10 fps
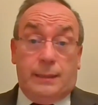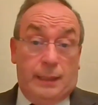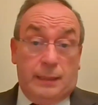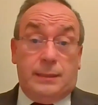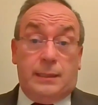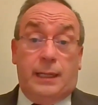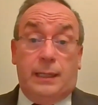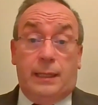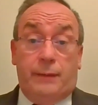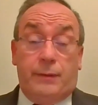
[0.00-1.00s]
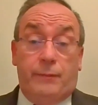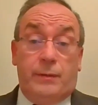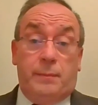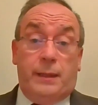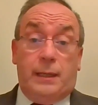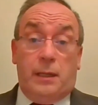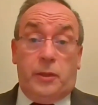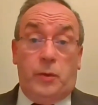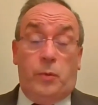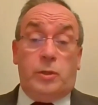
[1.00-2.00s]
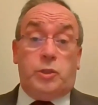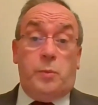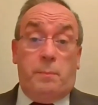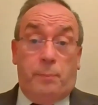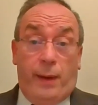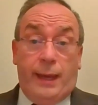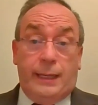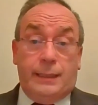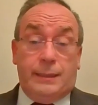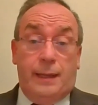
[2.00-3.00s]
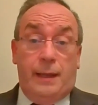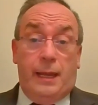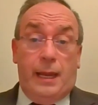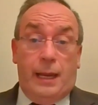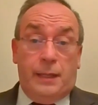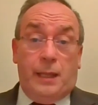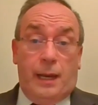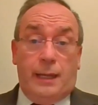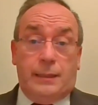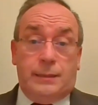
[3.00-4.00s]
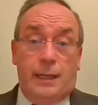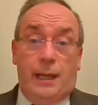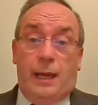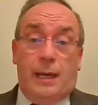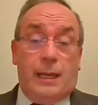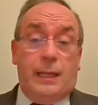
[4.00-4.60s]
And that's the title I've given to my little thought, to abide in the light. And